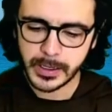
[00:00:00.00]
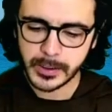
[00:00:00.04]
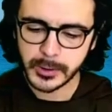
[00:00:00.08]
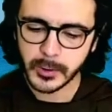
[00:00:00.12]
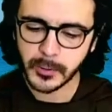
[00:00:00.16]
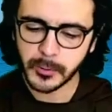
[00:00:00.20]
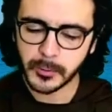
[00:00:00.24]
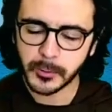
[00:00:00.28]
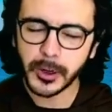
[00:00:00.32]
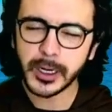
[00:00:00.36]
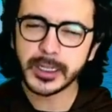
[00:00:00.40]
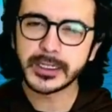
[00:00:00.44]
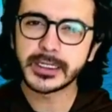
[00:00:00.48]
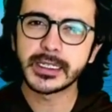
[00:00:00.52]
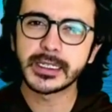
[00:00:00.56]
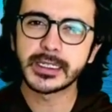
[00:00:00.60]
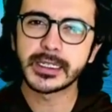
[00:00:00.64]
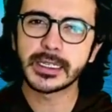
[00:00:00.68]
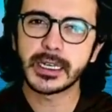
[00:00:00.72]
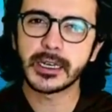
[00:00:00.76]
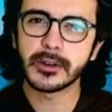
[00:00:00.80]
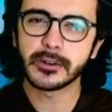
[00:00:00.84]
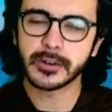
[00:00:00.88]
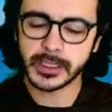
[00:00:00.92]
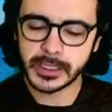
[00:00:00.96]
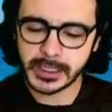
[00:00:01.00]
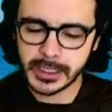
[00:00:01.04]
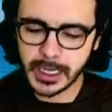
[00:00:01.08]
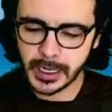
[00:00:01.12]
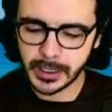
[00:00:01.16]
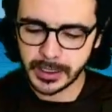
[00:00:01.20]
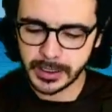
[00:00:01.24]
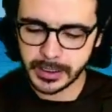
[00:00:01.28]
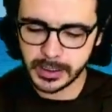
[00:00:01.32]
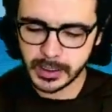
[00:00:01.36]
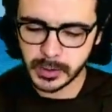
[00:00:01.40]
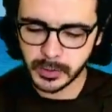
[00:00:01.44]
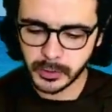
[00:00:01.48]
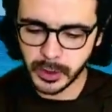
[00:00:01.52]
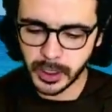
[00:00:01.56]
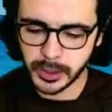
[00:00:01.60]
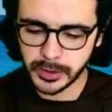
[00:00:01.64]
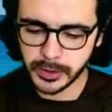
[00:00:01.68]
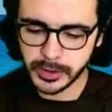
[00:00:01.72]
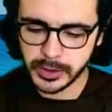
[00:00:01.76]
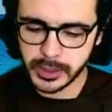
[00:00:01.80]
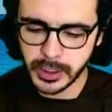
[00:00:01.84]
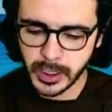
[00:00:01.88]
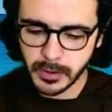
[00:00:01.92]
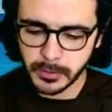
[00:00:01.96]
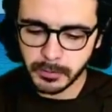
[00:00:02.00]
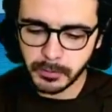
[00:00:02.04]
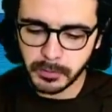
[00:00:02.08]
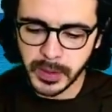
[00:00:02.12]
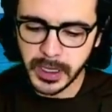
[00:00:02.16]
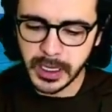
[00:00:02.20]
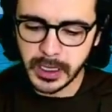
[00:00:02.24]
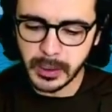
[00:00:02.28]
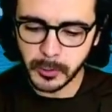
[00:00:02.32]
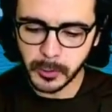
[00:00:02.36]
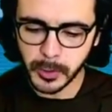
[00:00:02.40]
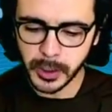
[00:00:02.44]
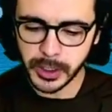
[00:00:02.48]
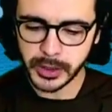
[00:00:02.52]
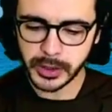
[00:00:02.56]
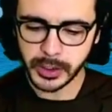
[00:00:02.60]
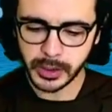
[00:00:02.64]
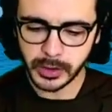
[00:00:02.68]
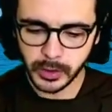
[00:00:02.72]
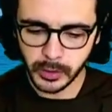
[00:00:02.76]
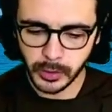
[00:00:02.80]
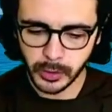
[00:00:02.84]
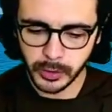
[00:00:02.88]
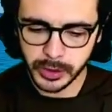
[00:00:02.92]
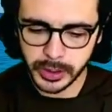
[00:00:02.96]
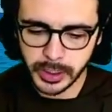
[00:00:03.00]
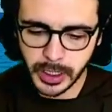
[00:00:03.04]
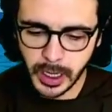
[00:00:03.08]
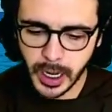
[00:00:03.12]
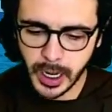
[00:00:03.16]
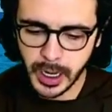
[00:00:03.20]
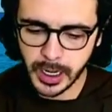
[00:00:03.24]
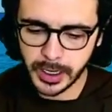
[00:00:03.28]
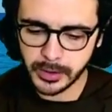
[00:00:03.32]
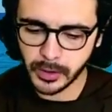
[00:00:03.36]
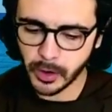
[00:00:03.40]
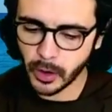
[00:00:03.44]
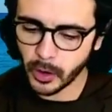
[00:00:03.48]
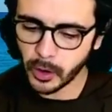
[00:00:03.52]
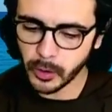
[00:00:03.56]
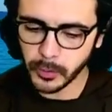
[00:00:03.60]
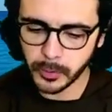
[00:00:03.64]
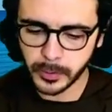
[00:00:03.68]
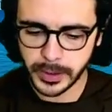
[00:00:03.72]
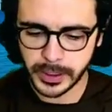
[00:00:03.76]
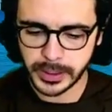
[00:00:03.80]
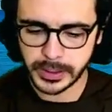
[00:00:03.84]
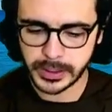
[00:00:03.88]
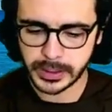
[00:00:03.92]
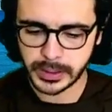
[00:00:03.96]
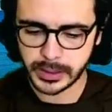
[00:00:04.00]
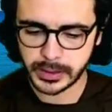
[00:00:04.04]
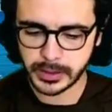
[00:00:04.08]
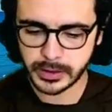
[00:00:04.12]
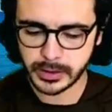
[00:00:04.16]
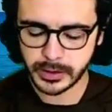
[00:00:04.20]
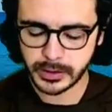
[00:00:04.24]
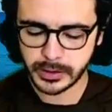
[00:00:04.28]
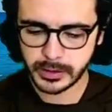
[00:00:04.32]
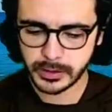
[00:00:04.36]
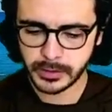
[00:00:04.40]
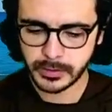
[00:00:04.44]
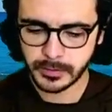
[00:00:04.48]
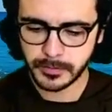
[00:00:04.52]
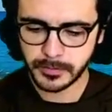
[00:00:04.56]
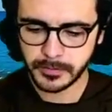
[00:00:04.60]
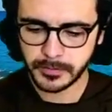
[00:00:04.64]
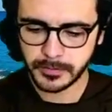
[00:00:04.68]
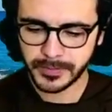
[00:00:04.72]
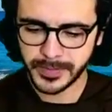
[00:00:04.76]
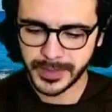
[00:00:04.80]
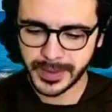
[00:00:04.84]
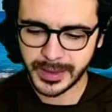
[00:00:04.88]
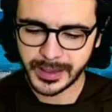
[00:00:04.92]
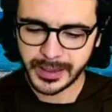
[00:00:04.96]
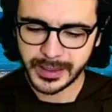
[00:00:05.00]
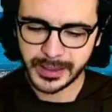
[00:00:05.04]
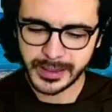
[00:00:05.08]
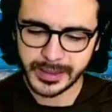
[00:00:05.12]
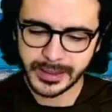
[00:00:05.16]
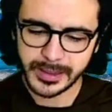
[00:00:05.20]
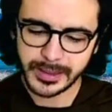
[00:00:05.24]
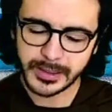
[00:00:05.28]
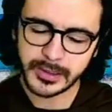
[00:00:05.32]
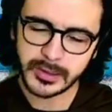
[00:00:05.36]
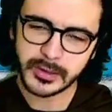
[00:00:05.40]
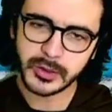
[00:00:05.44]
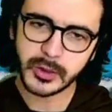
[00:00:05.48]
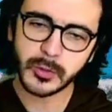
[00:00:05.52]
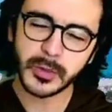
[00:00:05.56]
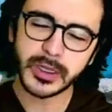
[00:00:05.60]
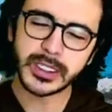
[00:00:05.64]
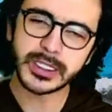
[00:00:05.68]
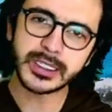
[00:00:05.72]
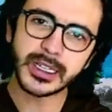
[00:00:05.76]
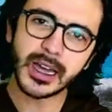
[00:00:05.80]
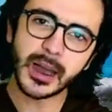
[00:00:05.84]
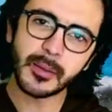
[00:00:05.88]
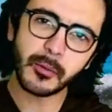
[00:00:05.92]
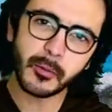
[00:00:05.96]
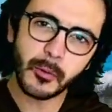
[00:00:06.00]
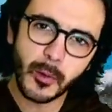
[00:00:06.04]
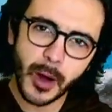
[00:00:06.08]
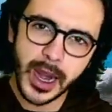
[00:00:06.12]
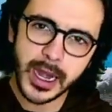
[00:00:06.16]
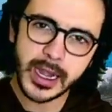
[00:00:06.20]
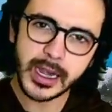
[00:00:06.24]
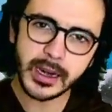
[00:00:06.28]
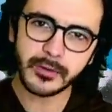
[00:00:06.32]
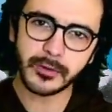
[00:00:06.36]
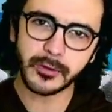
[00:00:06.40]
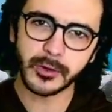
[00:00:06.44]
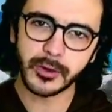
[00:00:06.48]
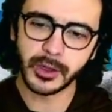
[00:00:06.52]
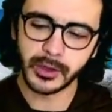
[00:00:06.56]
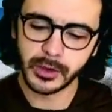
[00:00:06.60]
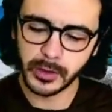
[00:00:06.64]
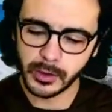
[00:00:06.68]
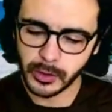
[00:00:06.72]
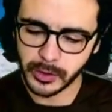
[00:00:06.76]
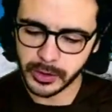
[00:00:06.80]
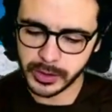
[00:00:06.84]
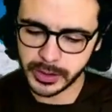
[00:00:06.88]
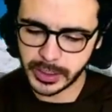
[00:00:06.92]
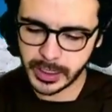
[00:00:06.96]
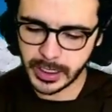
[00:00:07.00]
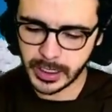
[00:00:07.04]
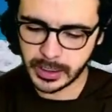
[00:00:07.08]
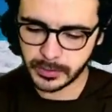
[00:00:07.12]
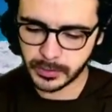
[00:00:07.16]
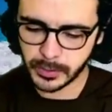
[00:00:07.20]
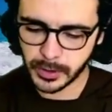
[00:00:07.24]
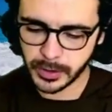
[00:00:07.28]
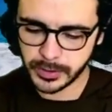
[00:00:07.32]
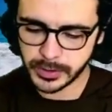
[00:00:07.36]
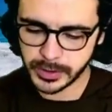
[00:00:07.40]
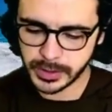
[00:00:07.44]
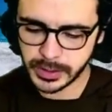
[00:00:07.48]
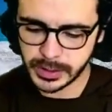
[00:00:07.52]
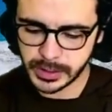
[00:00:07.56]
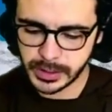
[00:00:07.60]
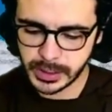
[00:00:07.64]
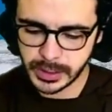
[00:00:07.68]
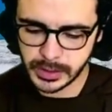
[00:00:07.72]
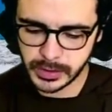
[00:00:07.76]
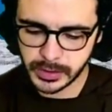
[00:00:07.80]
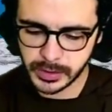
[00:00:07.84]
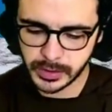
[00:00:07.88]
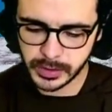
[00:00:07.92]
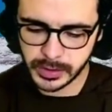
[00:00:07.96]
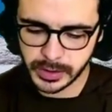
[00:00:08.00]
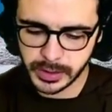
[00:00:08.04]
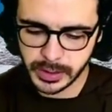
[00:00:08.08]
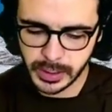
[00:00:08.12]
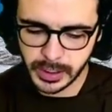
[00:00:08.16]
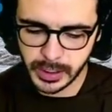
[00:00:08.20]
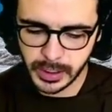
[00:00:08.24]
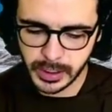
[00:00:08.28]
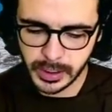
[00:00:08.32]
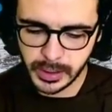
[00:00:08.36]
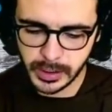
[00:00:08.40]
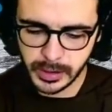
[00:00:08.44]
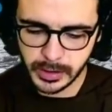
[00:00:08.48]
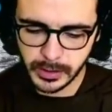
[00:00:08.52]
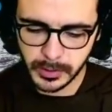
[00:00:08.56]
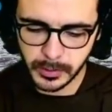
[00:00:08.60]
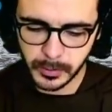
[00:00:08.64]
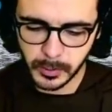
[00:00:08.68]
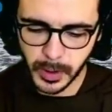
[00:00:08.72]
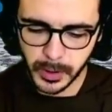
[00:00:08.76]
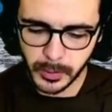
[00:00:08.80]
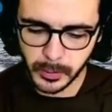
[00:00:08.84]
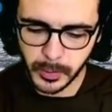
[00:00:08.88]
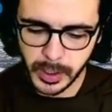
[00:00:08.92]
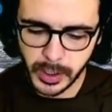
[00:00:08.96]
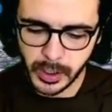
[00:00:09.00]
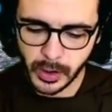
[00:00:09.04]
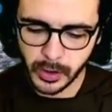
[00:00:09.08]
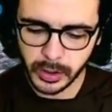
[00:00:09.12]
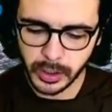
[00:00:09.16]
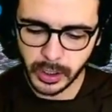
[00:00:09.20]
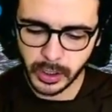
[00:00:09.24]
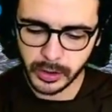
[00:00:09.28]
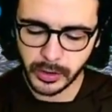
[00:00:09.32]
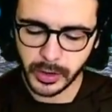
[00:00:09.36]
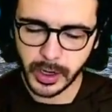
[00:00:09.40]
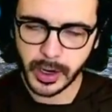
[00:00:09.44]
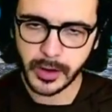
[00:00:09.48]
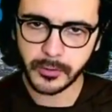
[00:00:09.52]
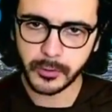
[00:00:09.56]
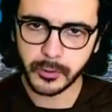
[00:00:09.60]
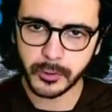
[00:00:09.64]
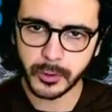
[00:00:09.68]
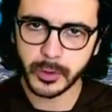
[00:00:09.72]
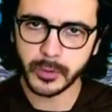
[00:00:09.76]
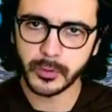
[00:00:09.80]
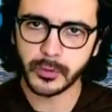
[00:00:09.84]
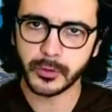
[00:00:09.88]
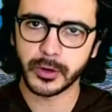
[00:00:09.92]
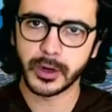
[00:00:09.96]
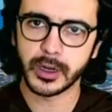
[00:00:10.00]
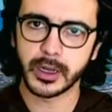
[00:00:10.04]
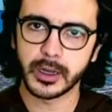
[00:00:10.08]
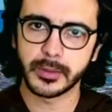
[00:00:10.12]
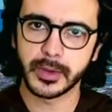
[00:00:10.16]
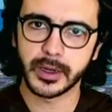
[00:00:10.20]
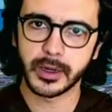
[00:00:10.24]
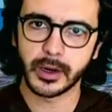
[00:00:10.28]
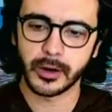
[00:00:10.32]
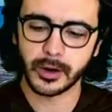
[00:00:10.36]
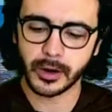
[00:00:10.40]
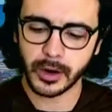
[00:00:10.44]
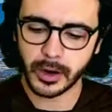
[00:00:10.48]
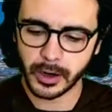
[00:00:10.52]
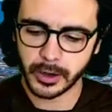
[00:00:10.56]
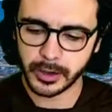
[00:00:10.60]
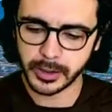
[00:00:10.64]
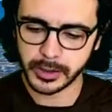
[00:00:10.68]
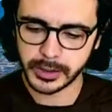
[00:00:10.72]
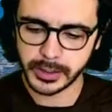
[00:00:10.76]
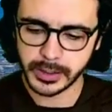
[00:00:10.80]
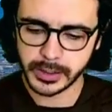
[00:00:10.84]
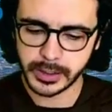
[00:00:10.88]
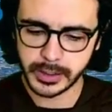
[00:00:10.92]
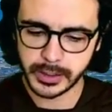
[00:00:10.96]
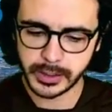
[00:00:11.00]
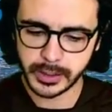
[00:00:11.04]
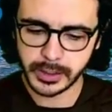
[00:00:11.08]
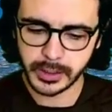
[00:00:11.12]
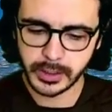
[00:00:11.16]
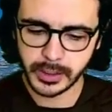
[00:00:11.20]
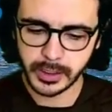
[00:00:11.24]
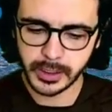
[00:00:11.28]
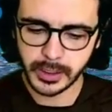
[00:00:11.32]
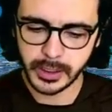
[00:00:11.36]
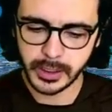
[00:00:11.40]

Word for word: So, Francis here is telling his brothers, Be with the Lord God always. So we stop waiting for the Lord then, brothers and sisters, when we no longer have room for Him in our hearts.